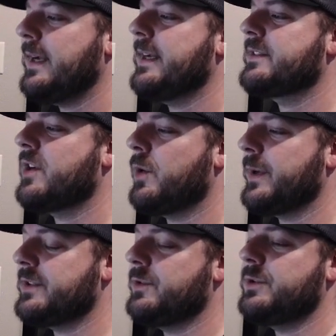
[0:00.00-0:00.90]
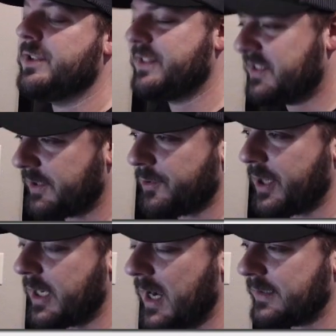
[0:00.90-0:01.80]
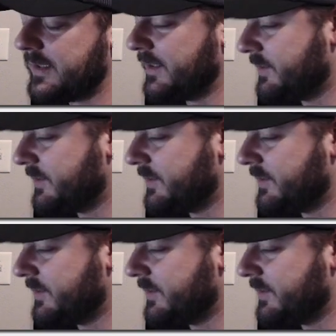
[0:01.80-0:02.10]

it's going to just center the content.